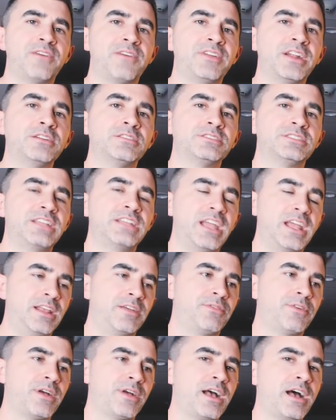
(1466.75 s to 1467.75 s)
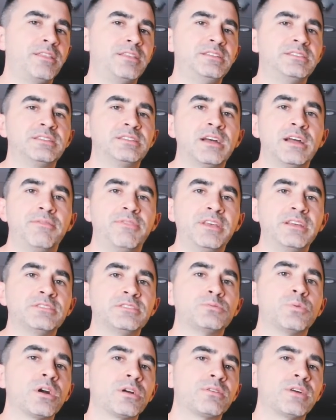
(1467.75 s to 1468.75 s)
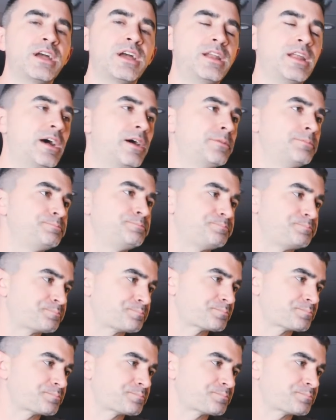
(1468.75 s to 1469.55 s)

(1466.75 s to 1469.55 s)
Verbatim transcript: of have an understanding for how these kind of things work right now.